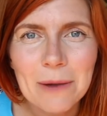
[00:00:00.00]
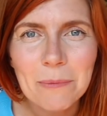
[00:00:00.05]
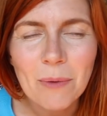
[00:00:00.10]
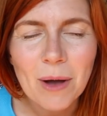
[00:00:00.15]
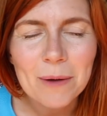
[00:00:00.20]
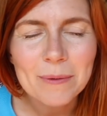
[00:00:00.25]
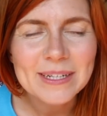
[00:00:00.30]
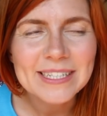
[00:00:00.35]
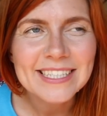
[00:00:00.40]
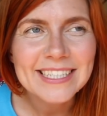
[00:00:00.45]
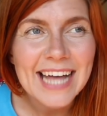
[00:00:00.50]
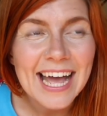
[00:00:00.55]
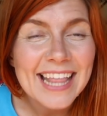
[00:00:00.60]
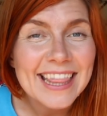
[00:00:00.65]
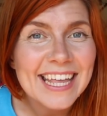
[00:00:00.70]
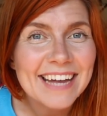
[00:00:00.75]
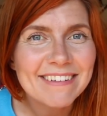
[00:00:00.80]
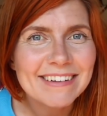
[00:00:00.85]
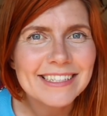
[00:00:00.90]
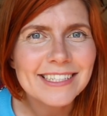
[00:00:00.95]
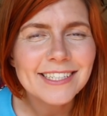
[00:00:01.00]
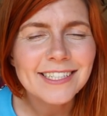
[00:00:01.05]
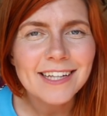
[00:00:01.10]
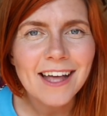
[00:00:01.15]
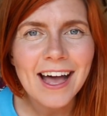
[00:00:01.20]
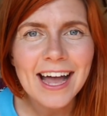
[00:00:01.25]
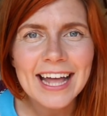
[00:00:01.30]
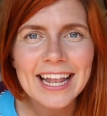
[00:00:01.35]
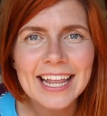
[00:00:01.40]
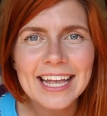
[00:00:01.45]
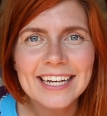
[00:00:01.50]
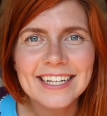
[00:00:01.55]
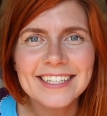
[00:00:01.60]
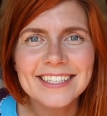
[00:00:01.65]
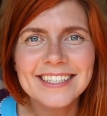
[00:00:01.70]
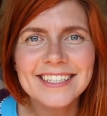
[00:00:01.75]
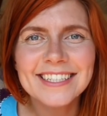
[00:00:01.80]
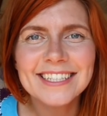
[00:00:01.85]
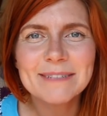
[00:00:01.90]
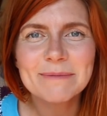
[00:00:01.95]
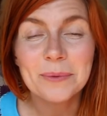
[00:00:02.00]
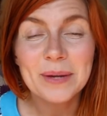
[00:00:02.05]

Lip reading: And while we sat there in silence,